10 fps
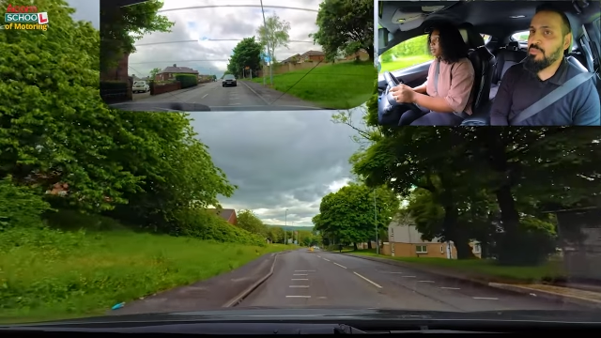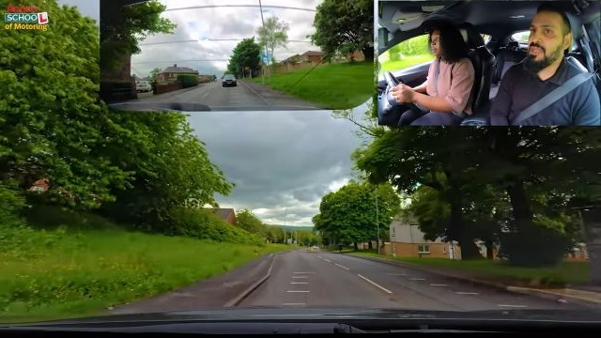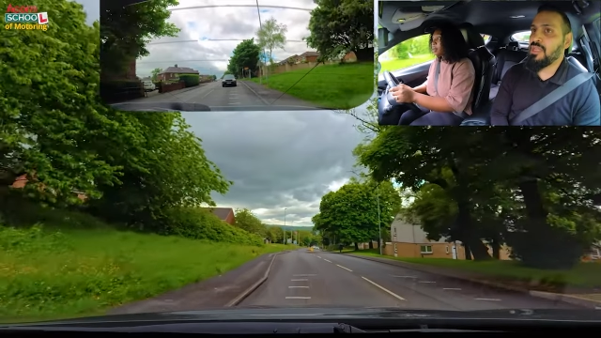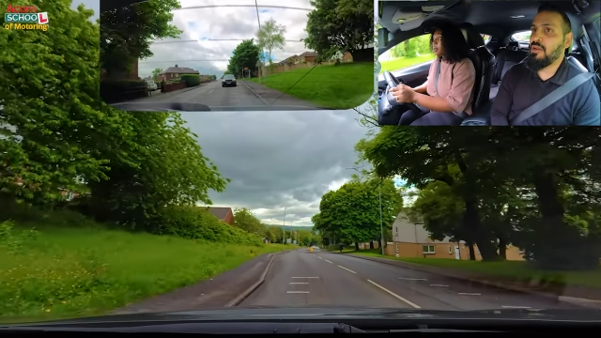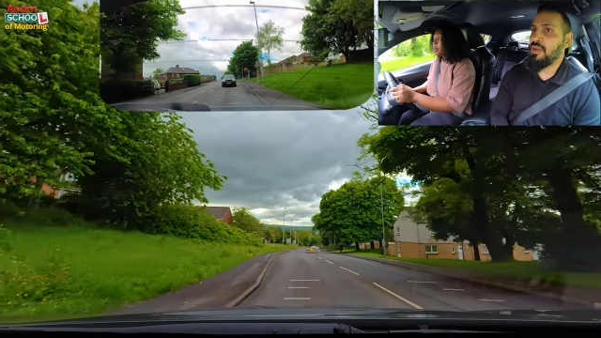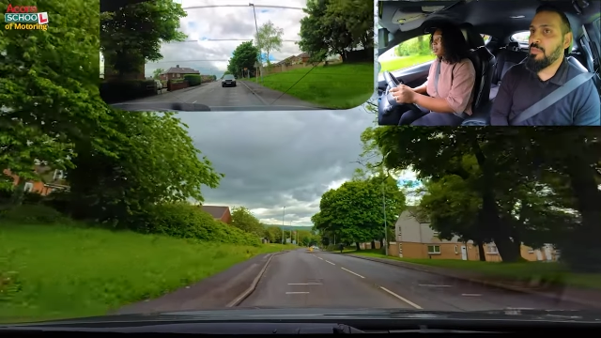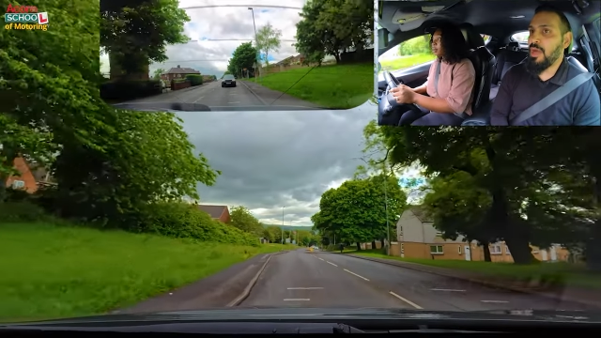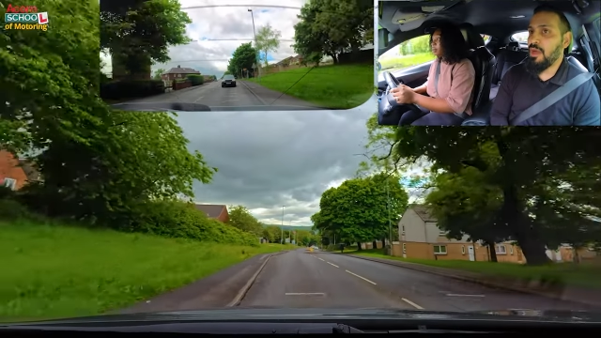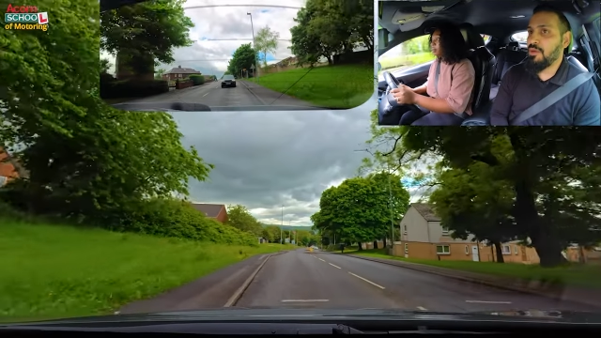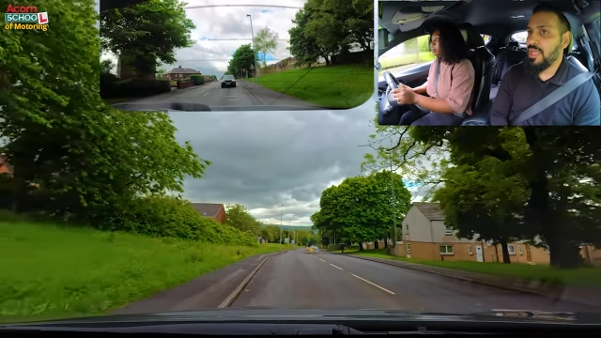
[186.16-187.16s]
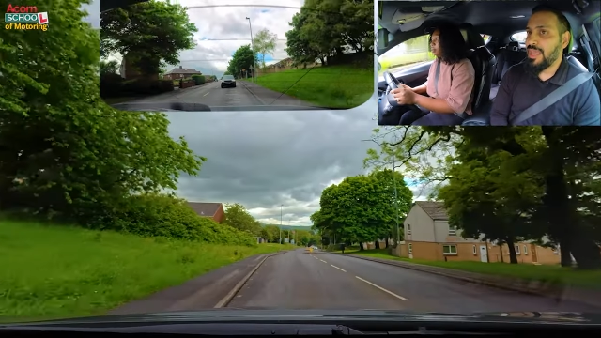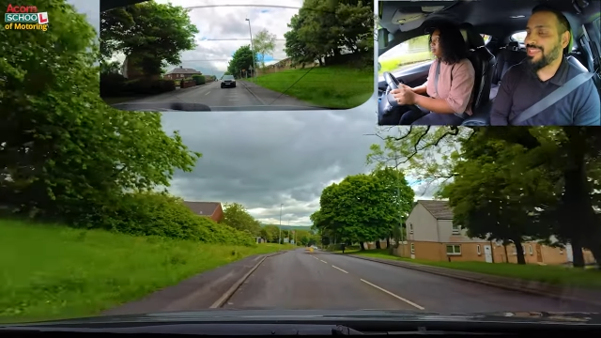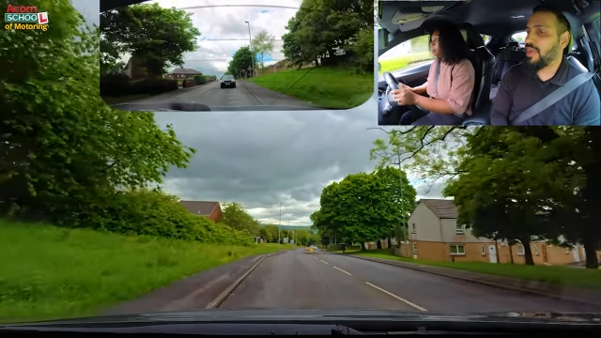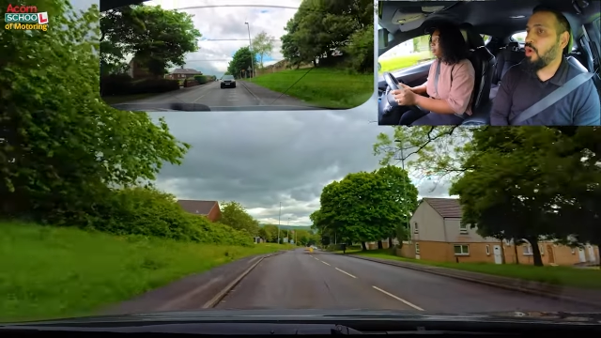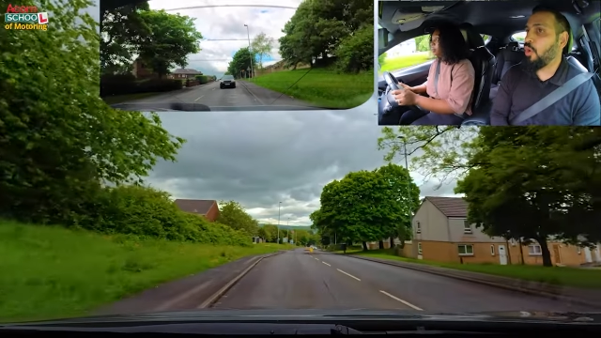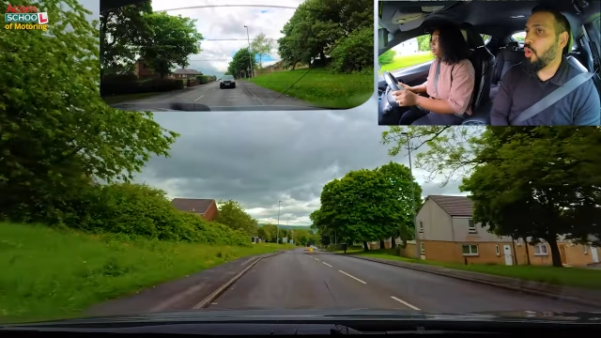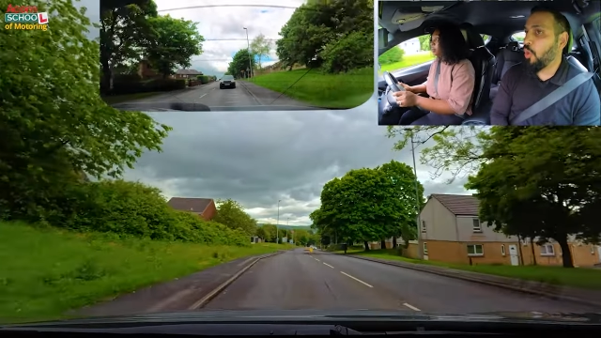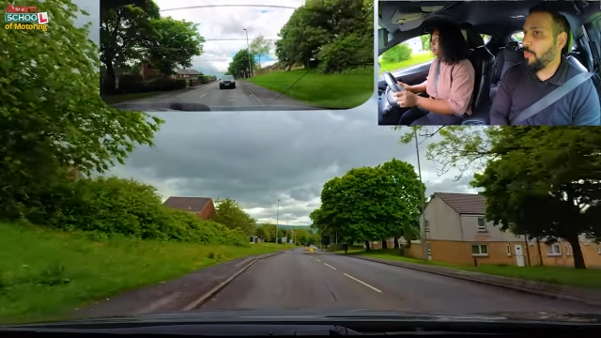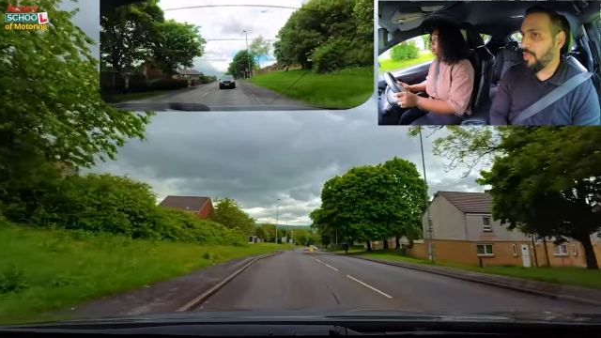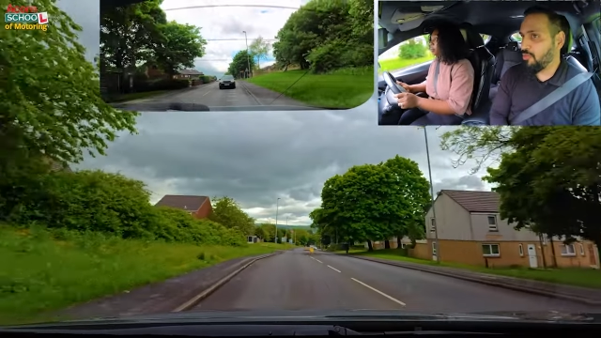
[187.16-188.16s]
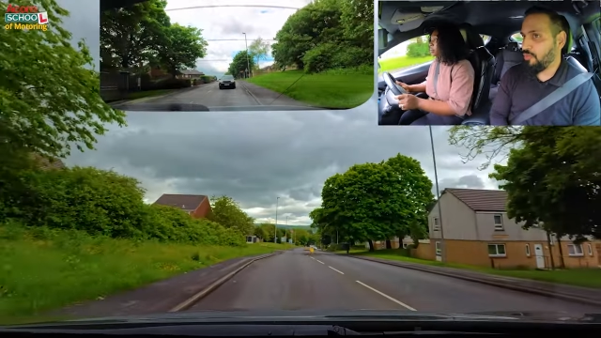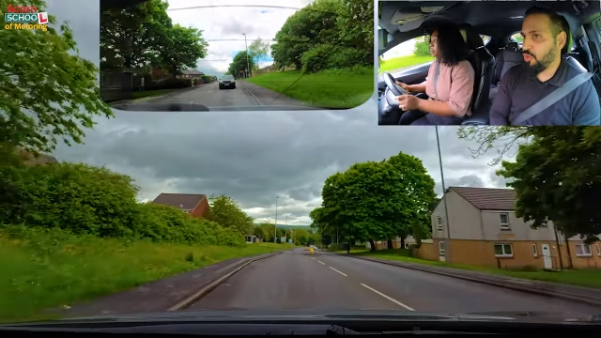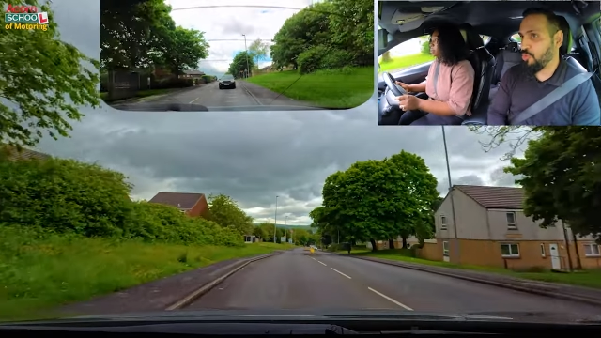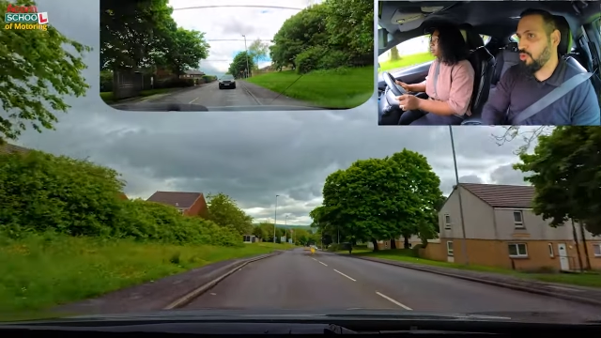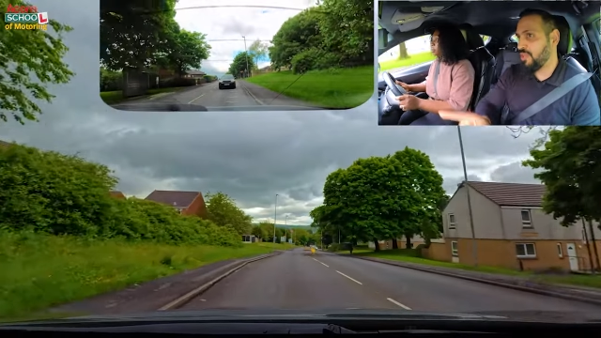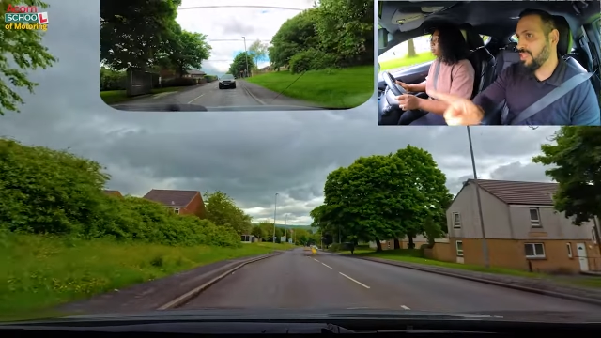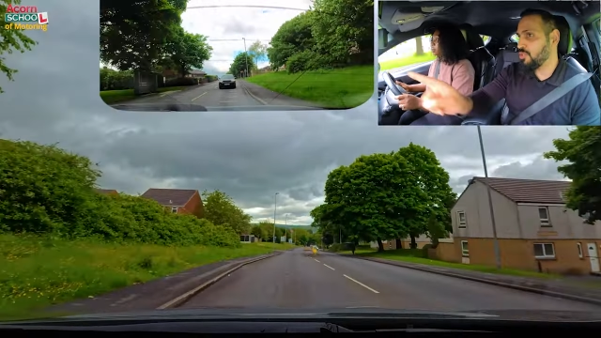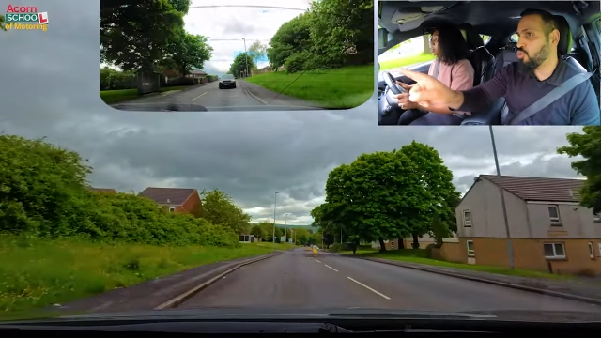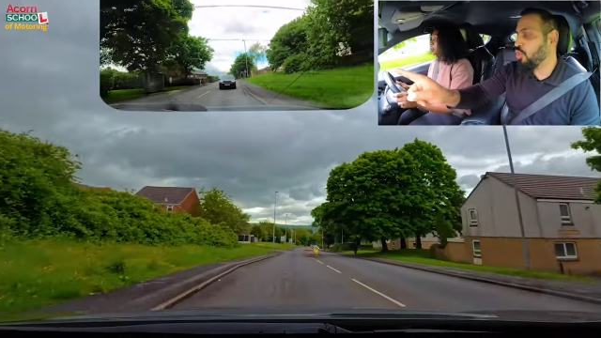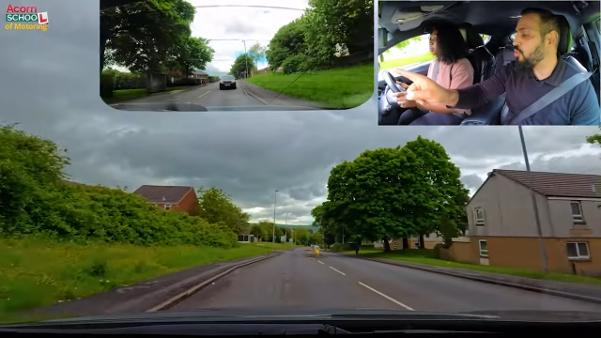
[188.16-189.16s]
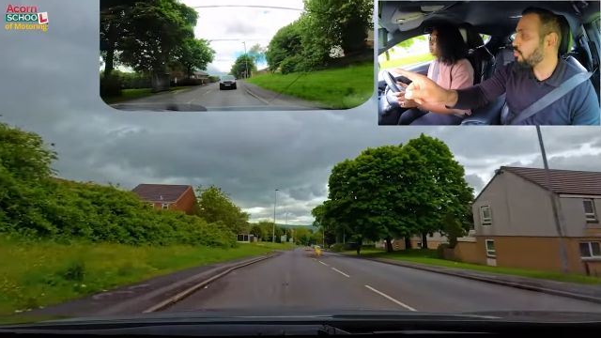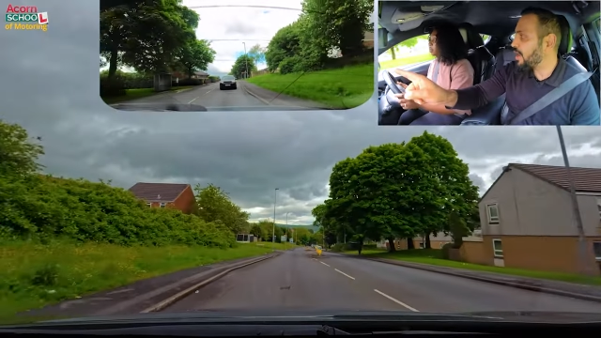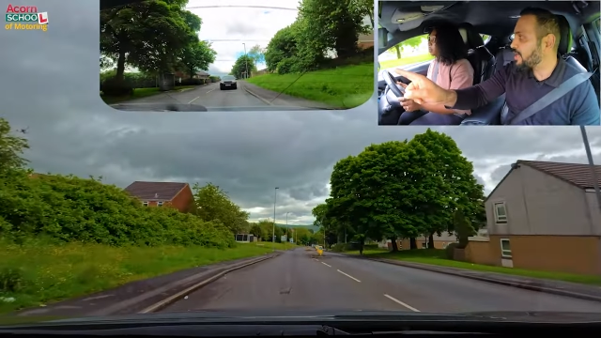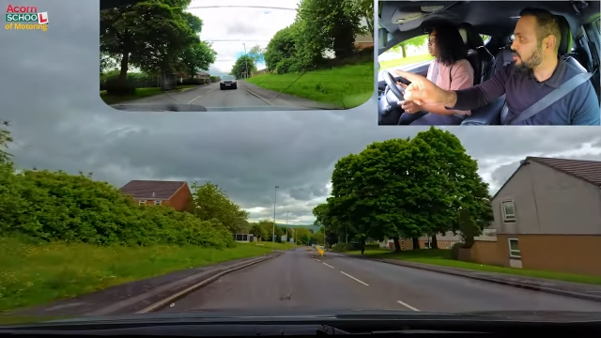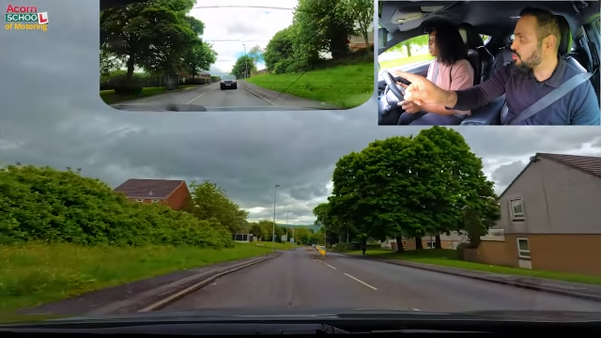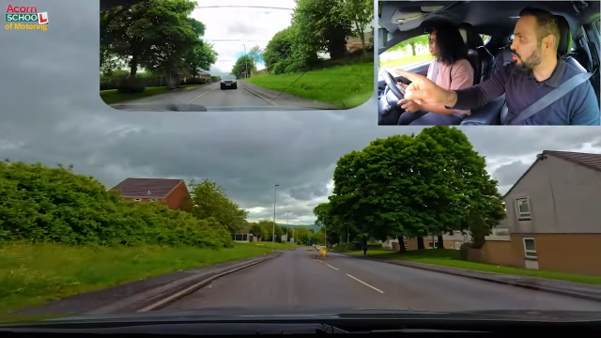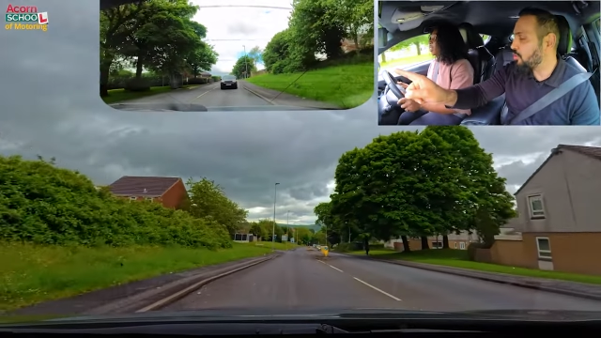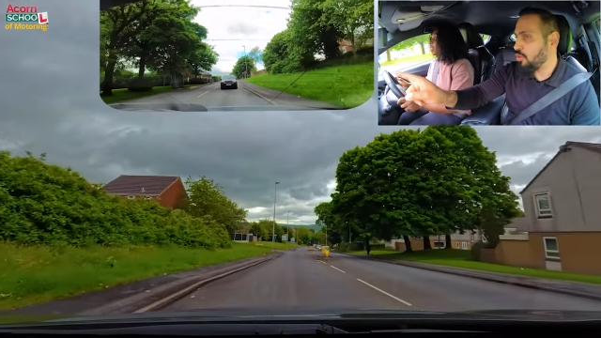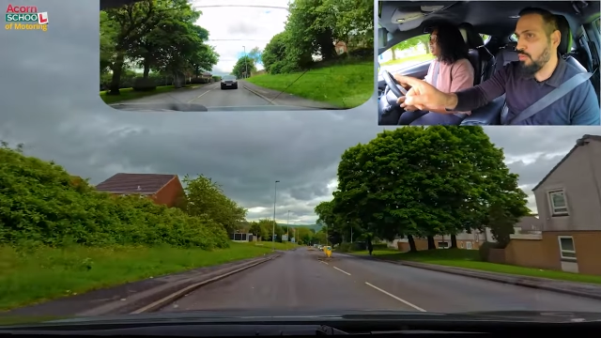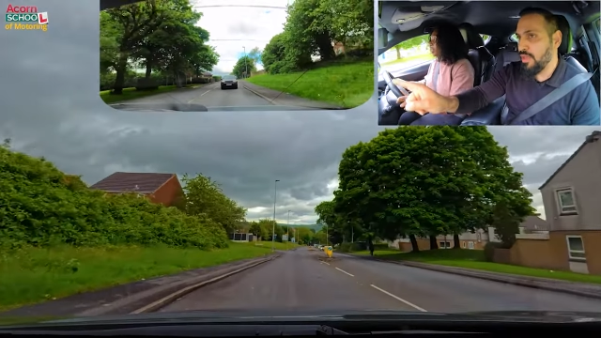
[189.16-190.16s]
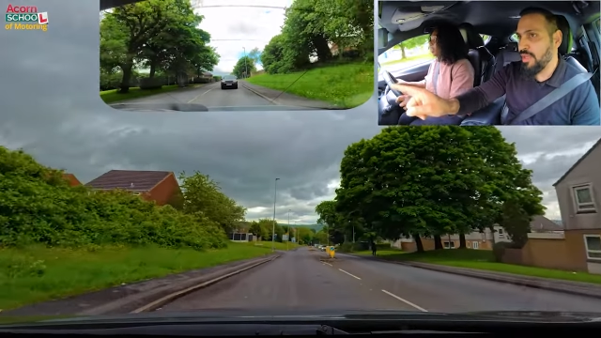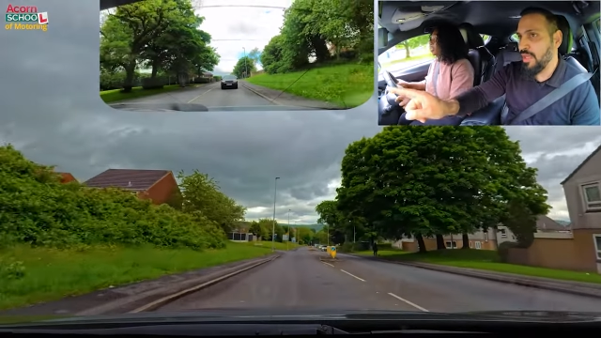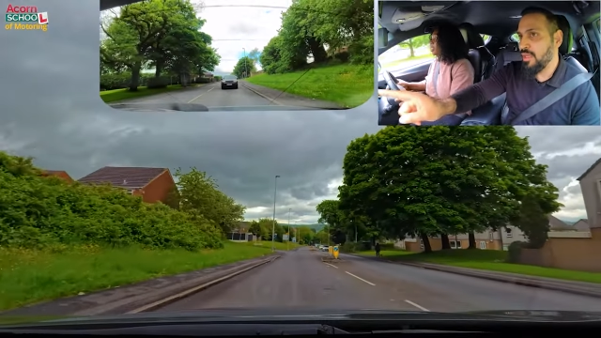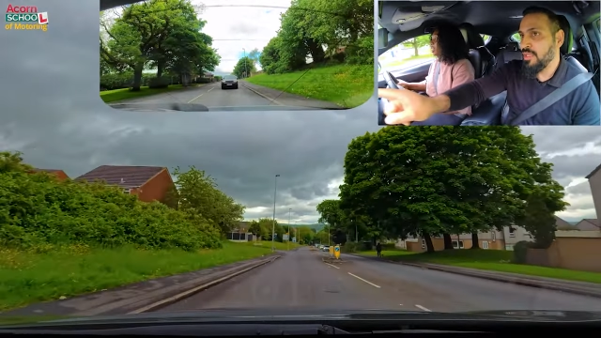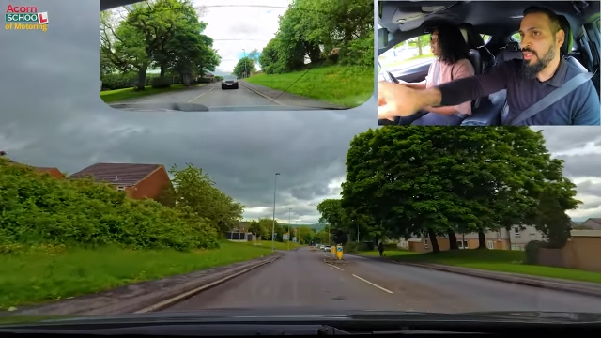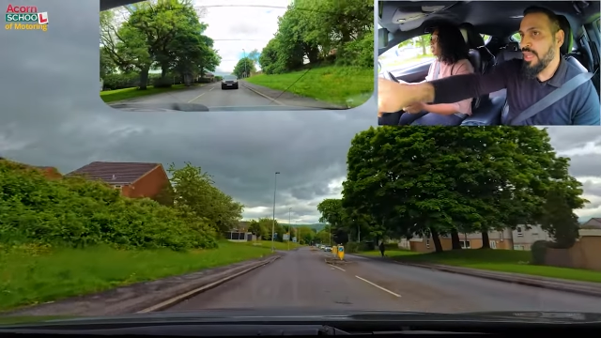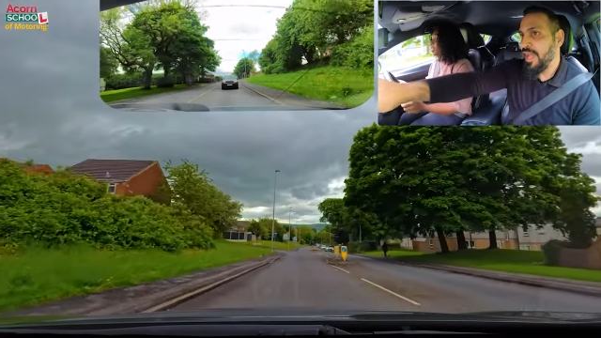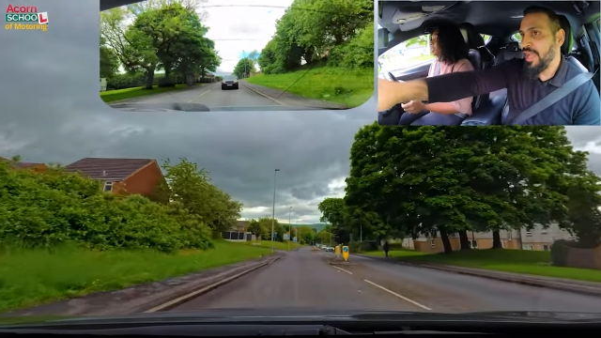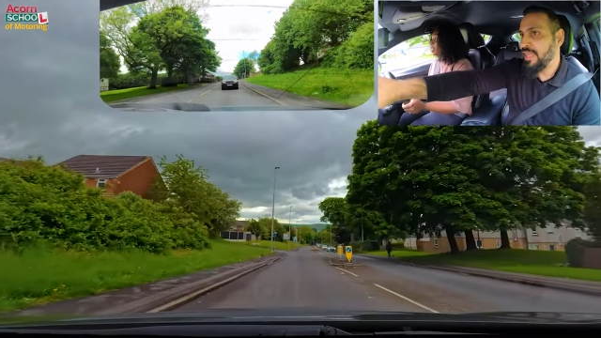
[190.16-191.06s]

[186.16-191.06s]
mini roundabout mm-hmm. is an open view because there's no right yeah, road over there. Yeah.